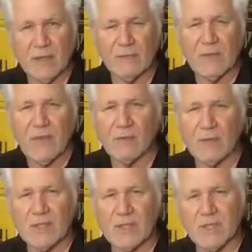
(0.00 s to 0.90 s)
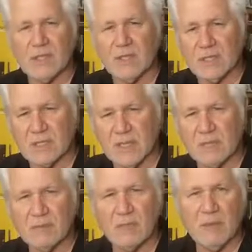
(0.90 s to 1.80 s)
If you have questions,
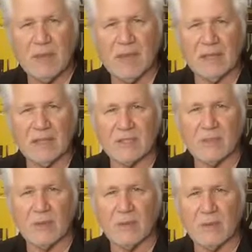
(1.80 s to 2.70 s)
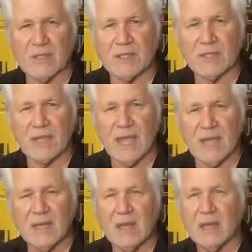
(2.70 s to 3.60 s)
send them to me. I'll answer all the questions I
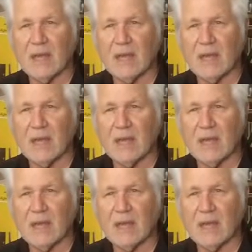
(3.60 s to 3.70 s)
can.